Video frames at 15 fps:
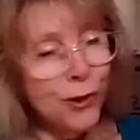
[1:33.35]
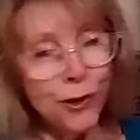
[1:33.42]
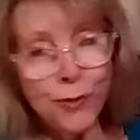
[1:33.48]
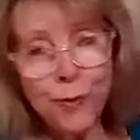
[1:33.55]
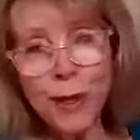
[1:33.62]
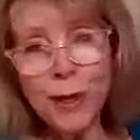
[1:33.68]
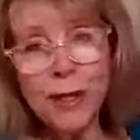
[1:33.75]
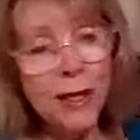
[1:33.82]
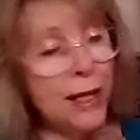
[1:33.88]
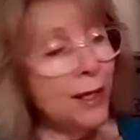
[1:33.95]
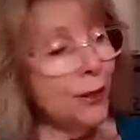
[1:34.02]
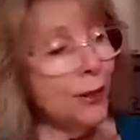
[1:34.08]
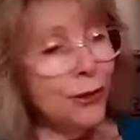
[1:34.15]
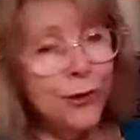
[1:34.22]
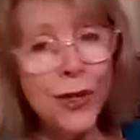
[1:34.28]
It's been
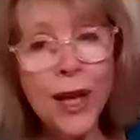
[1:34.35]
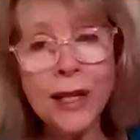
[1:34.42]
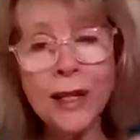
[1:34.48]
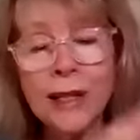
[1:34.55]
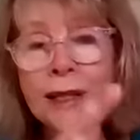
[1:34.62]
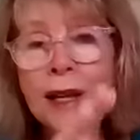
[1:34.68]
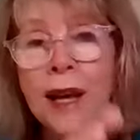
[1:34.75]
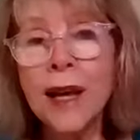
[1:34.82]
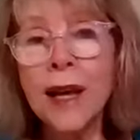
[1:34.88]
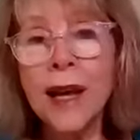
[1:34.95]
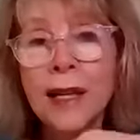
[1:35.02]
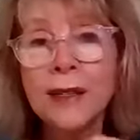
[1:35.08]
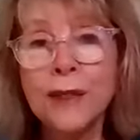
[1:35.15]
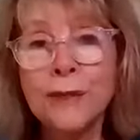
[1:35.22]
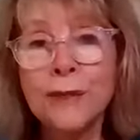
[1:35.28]
in your second,
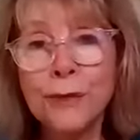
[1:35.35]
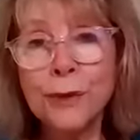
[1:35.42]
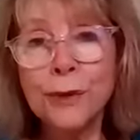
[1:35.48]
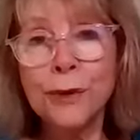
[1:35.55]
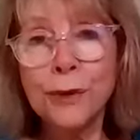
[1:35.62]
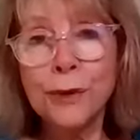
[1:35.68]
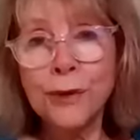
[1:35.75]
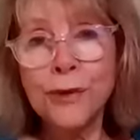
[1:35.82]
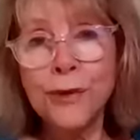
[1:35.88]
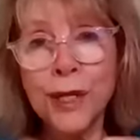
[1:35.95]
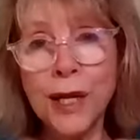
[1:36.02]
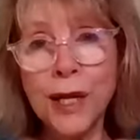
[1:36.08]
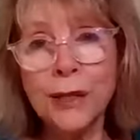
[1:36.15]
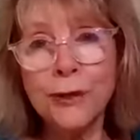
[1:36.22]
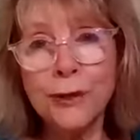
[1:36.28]
and it rules the
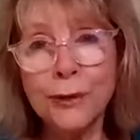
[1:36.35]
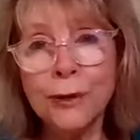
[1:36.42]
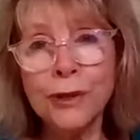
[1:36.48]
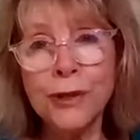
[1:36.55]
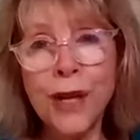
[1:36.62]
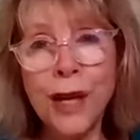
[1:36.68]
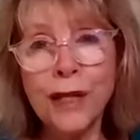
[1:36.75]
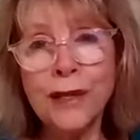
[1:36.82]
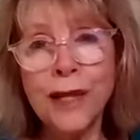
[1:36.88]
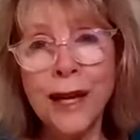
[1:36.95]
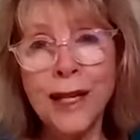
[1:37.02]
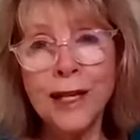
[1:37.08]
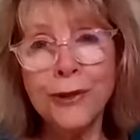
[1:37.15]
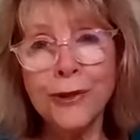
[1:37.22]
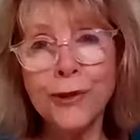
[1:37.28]
natural second
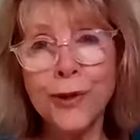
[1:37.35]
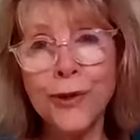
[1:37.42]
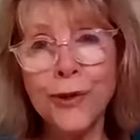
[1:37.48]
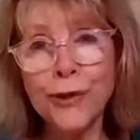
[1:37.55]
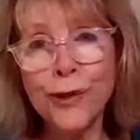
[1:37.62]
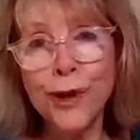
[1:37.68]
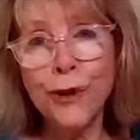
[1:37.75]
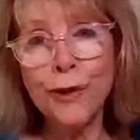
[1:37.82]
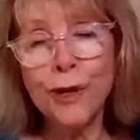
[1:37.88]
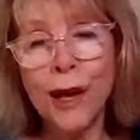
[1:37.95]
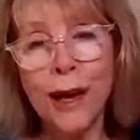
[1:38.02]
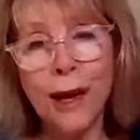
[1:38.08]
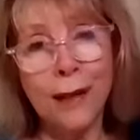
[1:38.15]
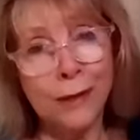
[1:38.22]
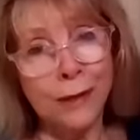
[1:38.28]
house in the
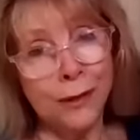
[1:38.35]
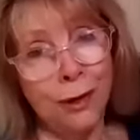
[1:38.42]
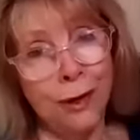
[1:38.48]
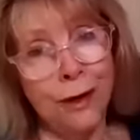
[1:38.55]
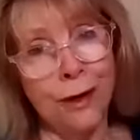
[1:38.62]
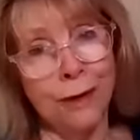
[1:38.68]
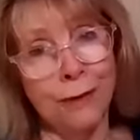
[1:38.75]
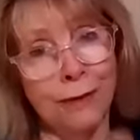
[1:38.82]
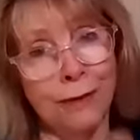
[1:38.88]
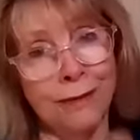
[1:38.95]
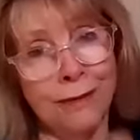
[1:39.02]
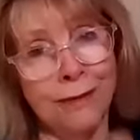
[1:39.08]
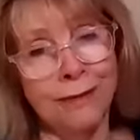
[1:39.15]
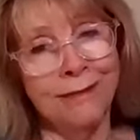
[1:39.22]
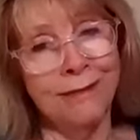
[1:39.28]
zodiac. So,
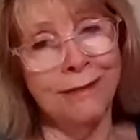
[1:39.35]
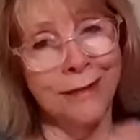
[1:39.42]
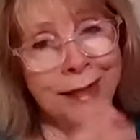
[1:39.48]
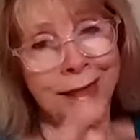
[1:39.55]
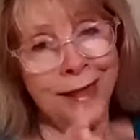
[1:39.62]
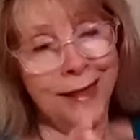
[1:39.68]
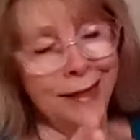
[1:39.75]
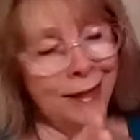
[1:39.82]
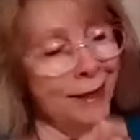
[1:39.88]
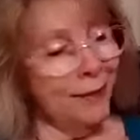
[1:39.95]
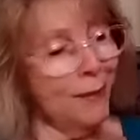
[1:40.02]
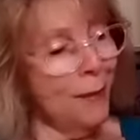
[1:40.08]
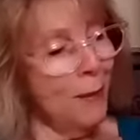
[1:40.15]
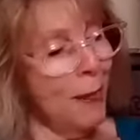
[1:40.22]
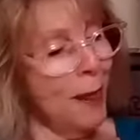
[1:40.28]
yeah.
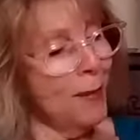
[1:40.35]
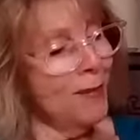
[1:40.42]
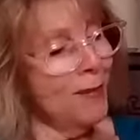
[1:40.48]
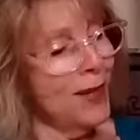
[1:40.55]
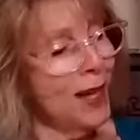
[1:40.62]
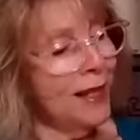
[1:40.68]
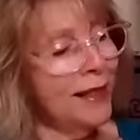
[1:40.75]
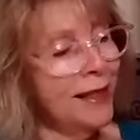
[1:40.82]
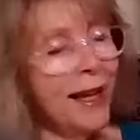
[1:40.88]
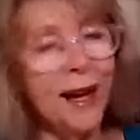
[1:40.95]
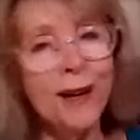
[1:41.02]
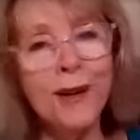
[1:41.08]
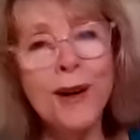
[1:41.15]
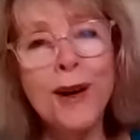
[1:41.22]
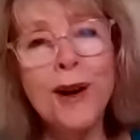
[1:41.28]

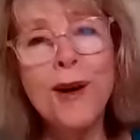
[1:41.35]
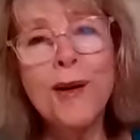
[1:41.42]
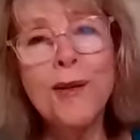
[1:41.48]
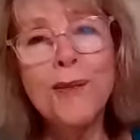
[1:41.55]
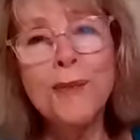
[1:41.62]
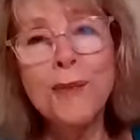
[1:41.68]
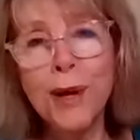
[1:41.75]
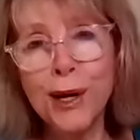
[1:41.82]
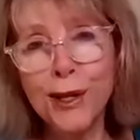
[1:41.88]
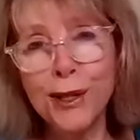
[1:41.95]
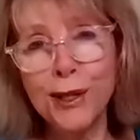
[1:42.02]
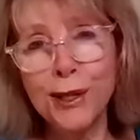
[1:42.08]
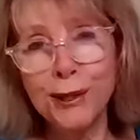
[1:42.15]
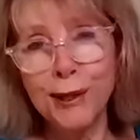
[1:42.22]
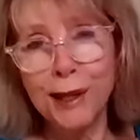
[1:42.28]
Now,
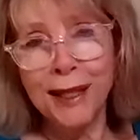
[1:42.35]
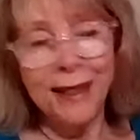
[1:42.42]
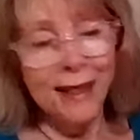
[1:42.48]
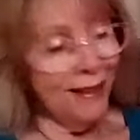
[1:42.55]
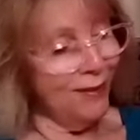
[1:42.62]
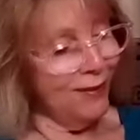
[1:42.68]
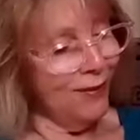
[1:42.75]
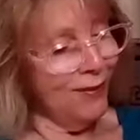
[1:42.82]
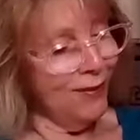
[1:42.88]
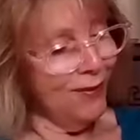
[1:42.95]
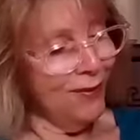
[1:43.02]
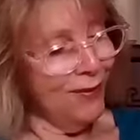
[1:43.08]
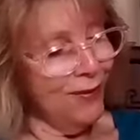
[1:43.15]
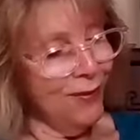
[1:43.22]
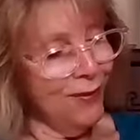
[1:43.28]
Mercury,
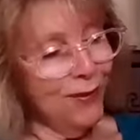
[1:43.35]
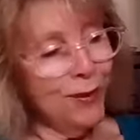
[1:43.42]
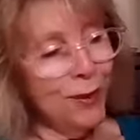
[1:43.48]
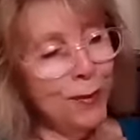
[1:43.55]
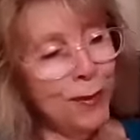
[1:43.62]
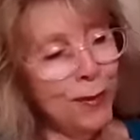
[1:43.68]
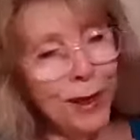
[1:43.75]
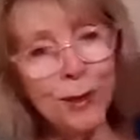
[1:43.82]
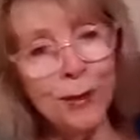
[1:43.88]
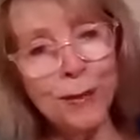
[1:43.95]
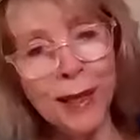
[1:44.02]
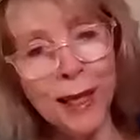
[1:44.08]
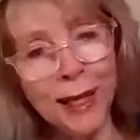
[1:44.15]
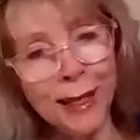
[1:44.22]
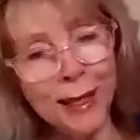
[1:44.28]
the blue
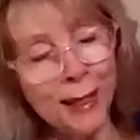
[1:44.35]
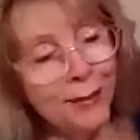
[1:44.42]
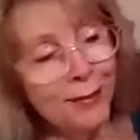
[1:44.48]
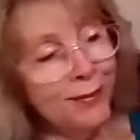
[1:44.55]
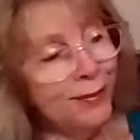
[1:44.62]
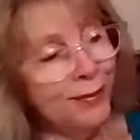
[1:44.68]
planet.